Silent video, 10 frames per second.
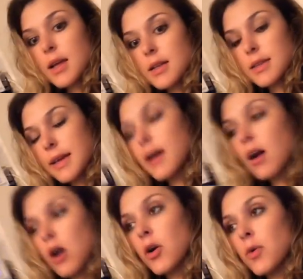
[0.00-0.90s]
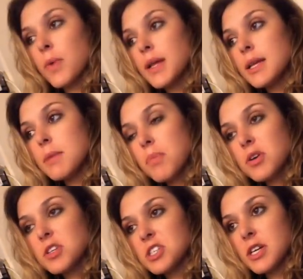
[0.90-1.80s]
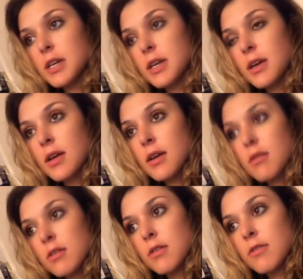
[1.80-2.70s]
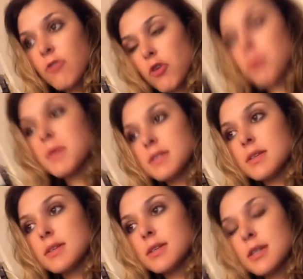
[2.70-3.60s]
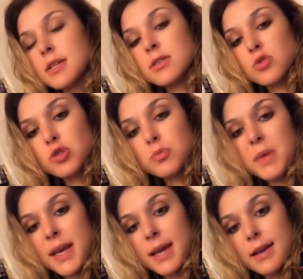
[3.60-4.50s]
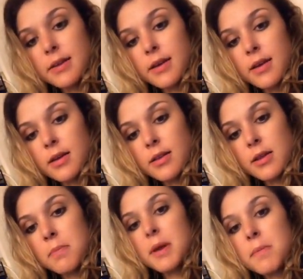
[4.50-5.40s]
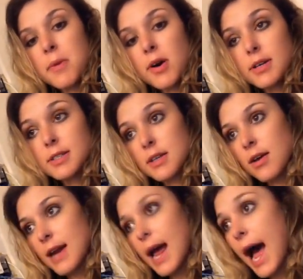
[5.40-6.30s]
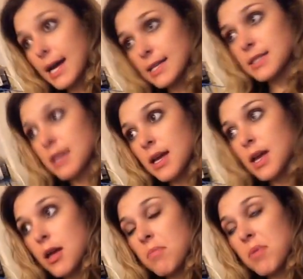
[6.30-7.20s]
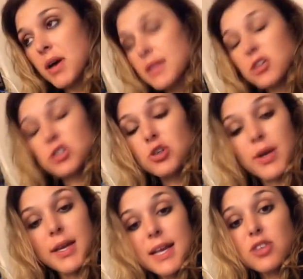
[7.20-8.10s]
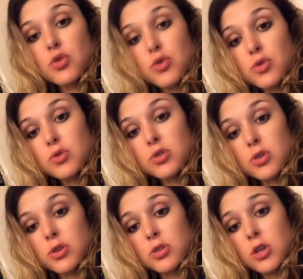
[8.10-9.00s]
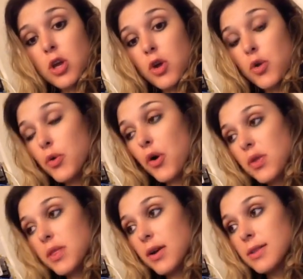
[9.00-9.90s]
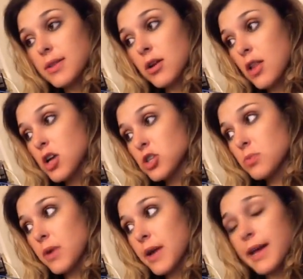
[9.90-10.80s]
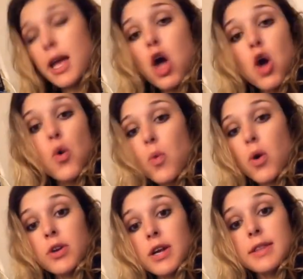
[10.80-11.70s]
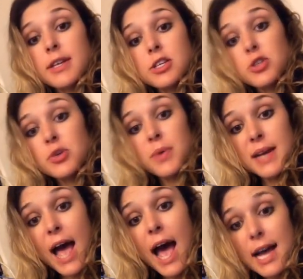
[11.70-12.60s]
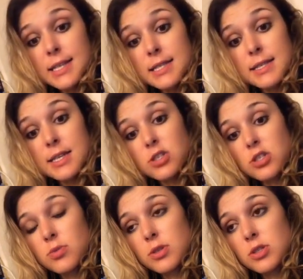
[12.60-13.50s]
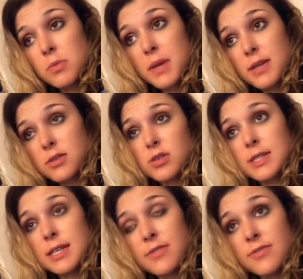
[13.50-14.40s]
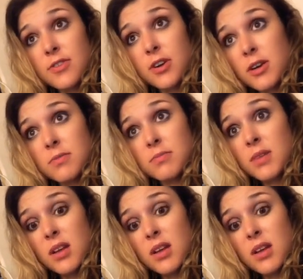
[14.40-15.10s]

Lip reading: They are really pushing for businesses who spend the big bucks on ads, but they're showing that to users who go there on their lunch break, who want nothing to do with ads. They just want to be entertained from